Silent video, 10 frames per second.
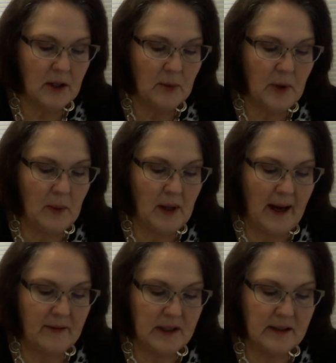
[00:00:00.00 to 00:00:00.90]
We will
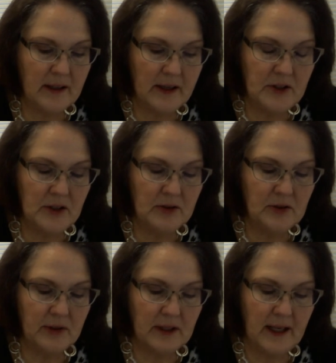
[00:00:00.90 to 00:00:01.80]
have
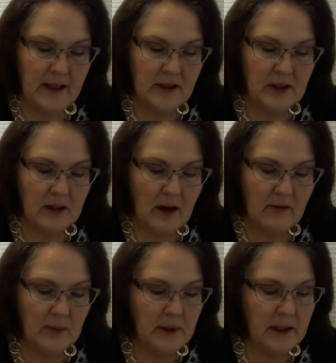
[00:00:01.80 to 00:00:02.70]
discussions related to
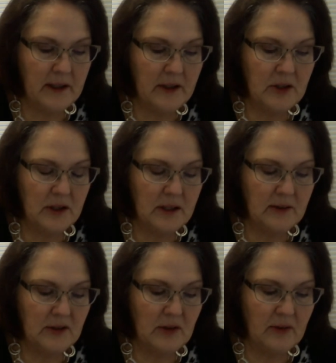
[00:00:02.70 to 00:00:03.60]
government
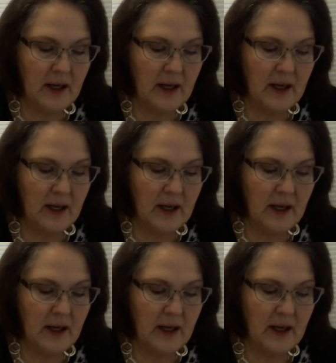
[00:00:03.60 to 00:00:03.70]
initiatives that